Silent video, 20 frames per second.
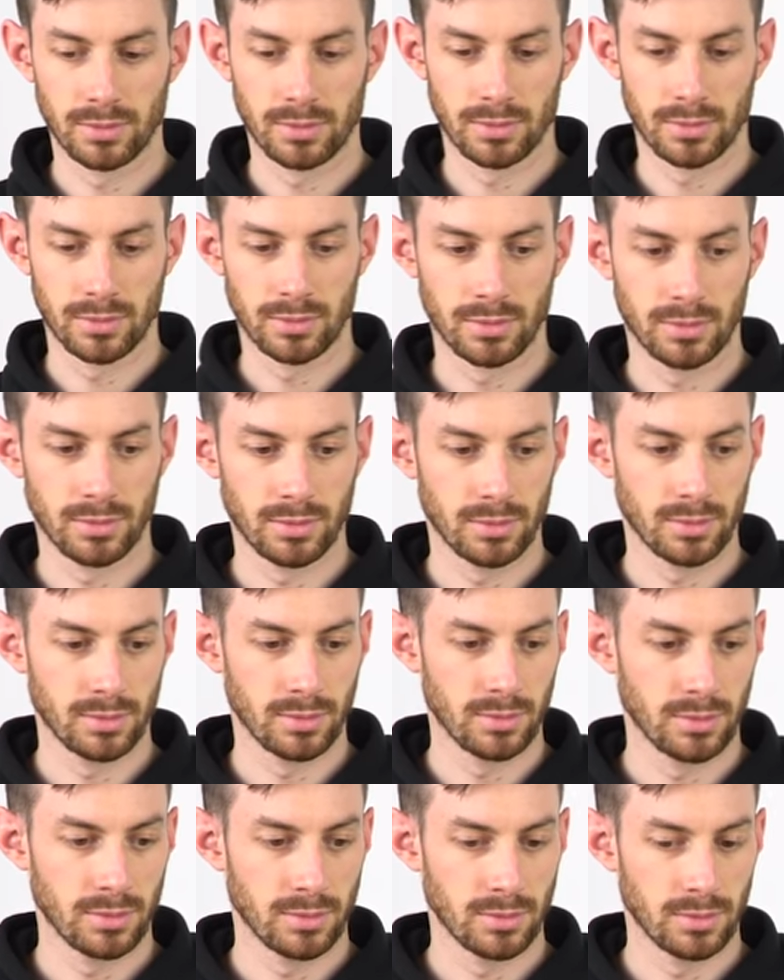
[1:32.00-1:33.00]

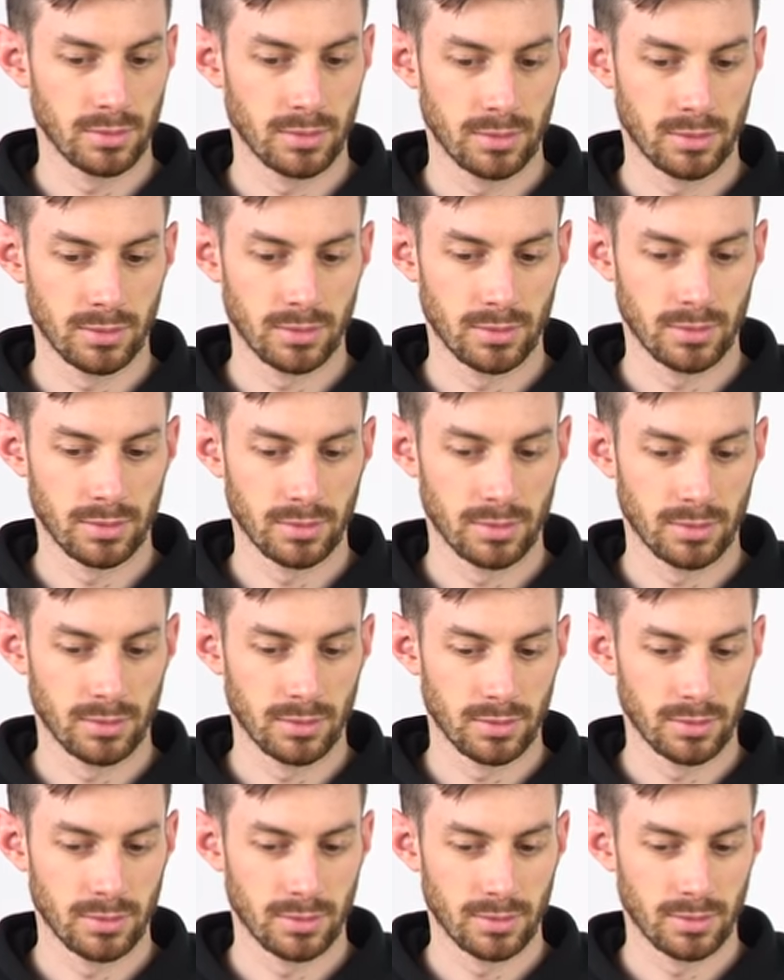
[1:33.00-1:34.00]

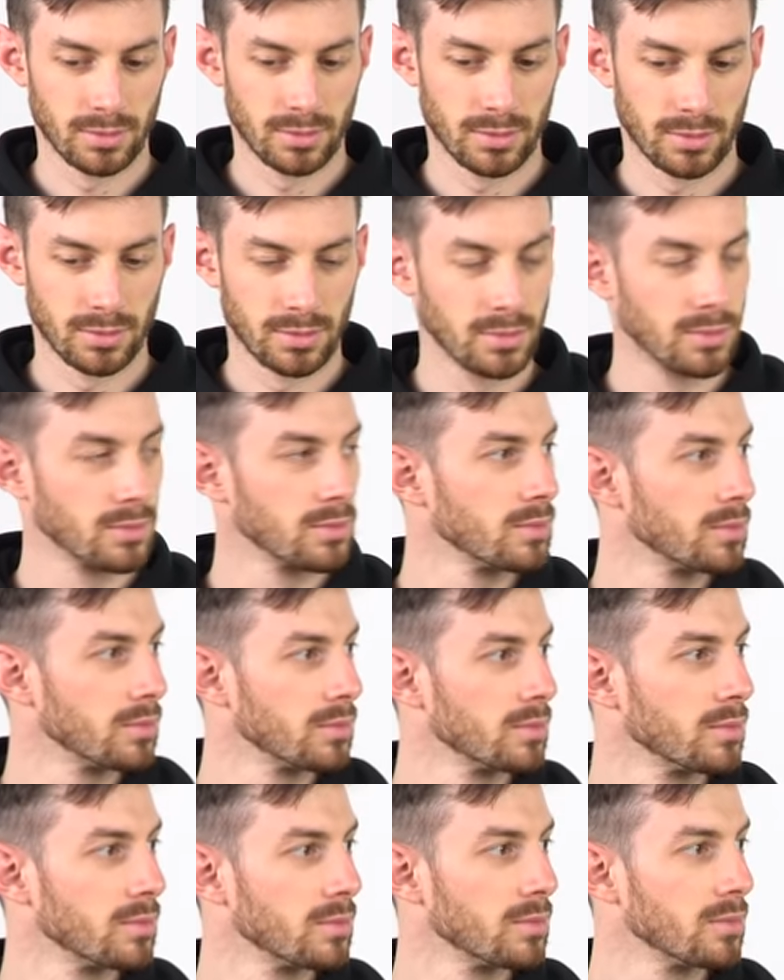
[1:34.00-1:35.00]

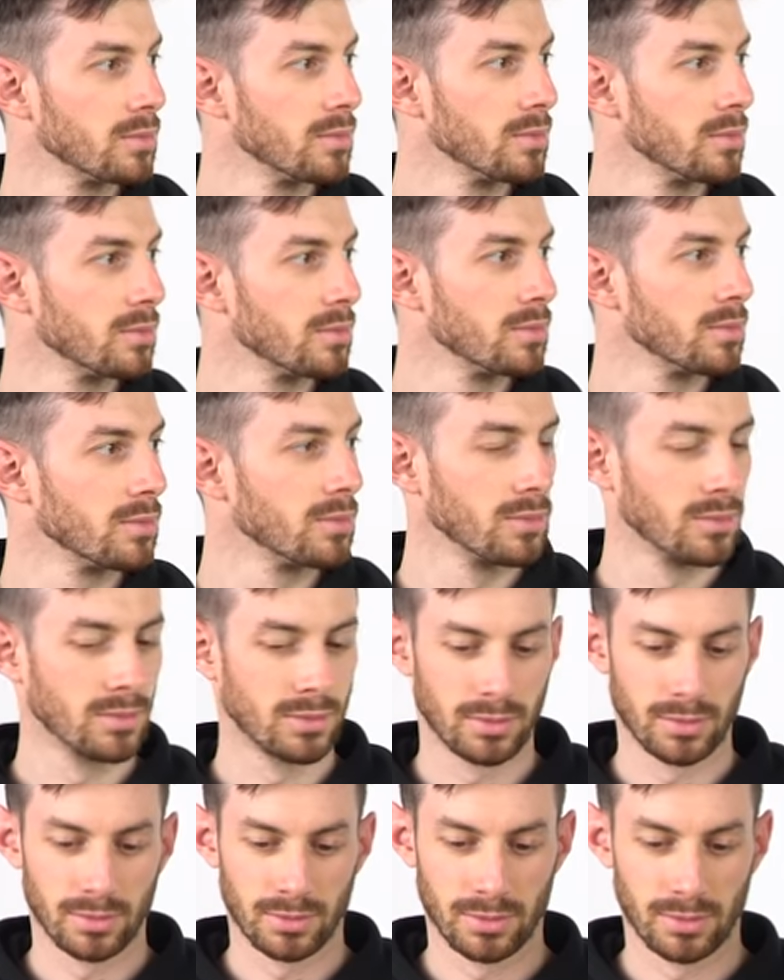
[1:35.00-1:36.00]

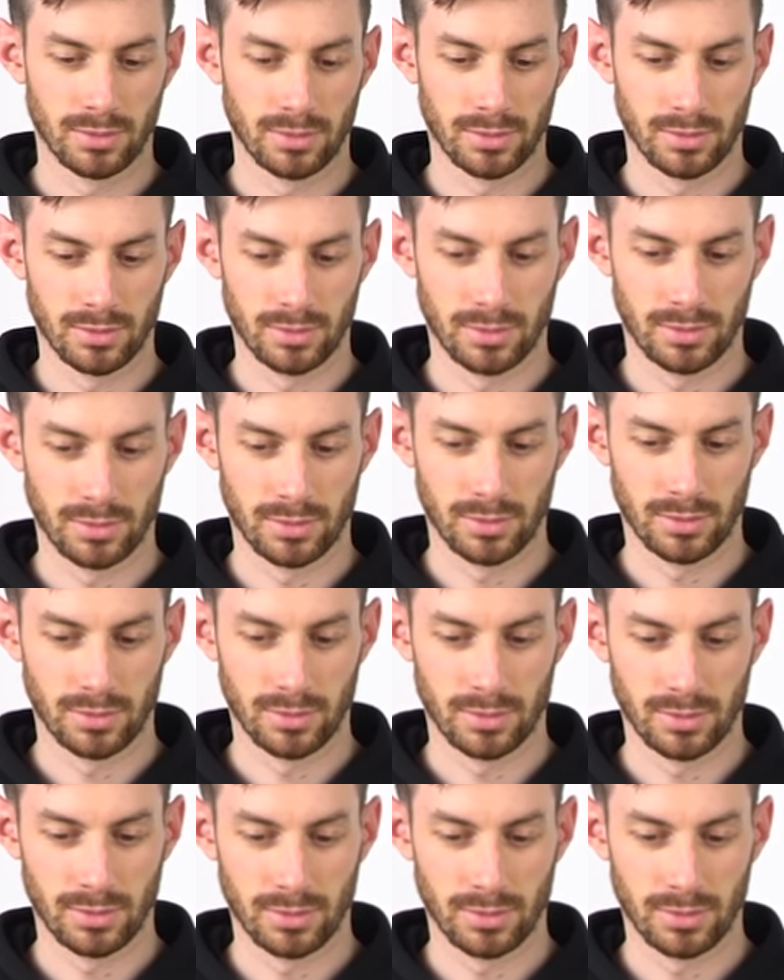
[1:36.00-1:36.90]
(silent)